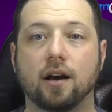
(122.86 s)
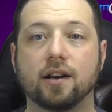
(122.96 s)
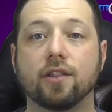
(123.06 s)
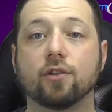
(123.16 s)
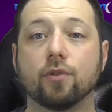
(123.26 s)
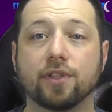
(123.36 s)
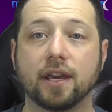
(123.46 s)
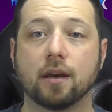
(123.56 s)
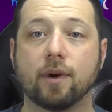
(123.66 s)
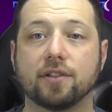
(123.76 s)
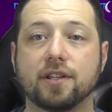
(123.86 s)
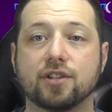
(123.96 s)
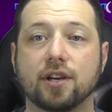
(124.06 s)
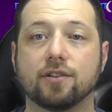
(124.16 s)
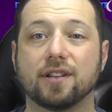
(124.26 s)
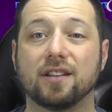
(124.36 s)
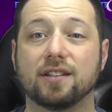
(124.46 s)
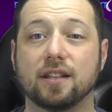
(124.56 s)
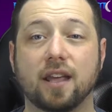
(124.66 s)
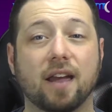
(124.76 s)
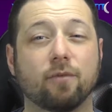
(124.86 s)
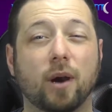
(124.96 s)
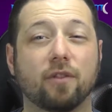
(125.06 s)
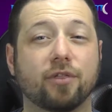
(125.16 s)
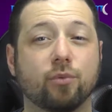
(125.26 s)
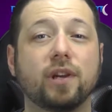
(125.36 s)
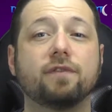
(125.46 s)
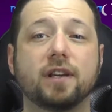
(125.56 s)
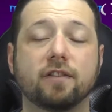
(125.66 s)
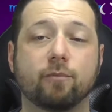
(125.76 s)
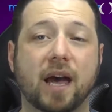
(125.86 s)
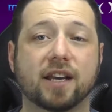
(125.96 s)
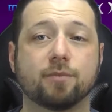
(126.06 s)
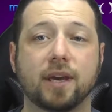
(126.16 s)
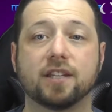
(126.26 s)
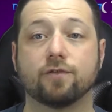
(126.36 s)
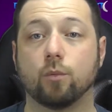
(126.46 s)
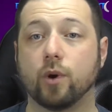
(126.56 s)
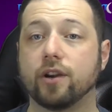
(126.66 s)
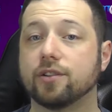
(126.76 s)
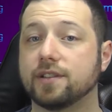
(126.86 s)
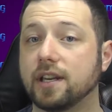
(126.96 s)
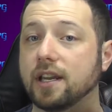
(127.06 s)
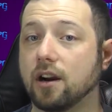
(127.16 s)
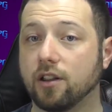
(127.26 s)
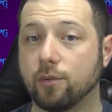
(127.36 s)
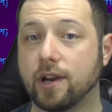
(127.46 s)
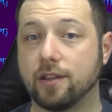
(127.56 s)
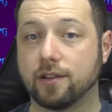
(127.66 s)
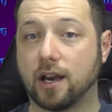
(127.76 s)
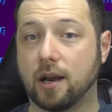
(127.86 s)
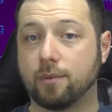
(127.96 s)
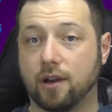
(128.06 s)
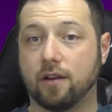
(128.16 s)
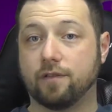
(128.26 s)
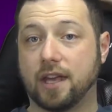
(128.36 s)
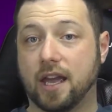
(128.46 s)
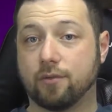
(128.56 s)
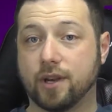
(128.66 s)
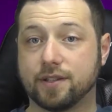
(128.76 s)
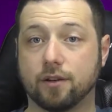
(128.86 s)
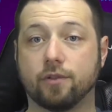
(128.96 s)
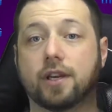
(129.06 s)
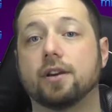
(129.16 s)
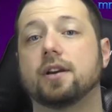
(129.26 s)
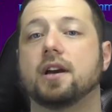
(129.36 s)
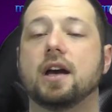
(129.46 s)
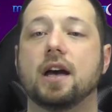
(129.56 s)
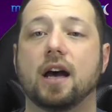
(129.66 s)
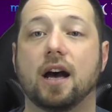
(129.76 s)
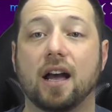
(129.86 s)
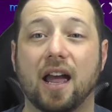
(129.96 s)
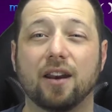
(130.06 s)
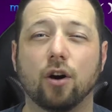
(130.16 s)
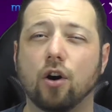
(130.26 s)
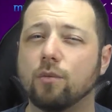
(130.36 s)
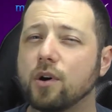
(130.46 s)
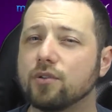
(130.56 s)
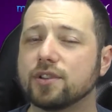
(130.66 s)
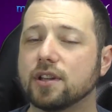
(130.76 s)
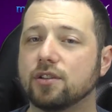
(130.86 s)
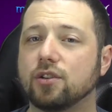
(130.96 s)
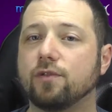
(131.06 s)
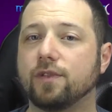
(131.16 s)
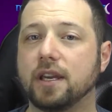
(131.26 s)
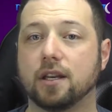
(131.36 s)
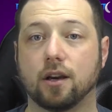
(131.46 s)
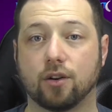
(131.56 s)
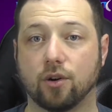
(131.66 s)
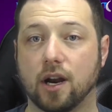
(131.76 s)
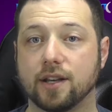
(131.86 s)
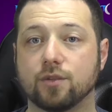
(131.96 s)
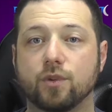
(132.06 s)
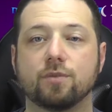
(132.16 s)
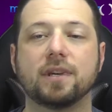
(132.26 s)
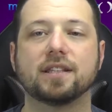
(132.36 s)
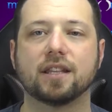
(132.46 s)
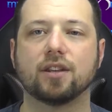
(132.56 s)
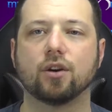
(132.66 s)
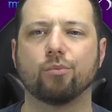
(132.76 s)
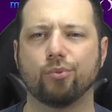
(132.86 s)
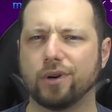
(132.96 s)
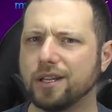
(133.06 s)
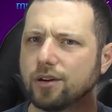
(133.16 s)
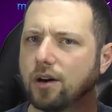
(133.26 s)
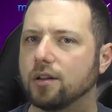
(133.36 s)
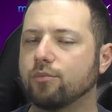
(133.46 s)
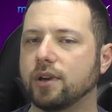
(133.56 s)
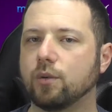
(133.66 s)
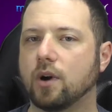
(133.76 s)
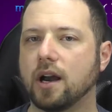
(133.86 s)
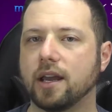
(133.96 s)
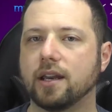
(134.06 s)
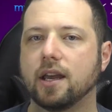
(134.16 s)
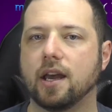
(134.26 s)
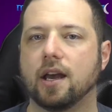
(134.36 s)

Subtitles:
Another cool thing about these chairs is they have about 3 feet of backspace from where you're sitting all the way to the top of the headrest over here, and almost 2 feet across, which means that they're pretty tall and pretty wide.